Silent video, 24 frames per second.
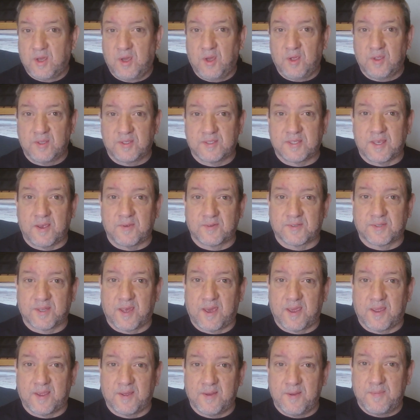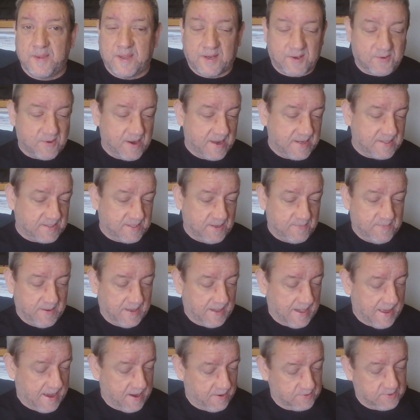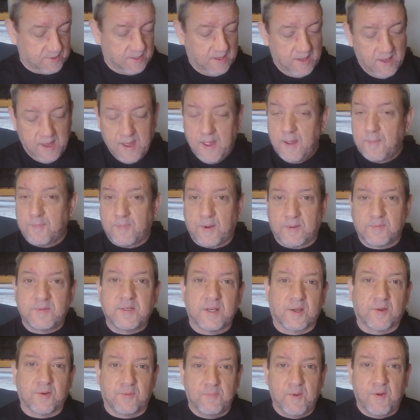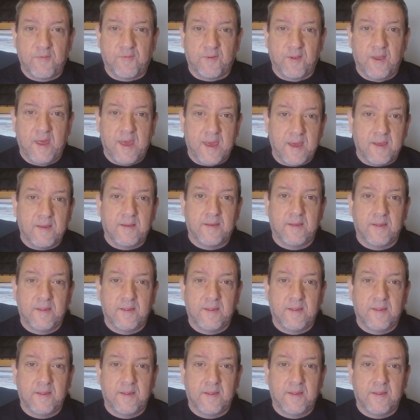It sounds like a bit crazy, a bit loud. Perhaps you could muffle it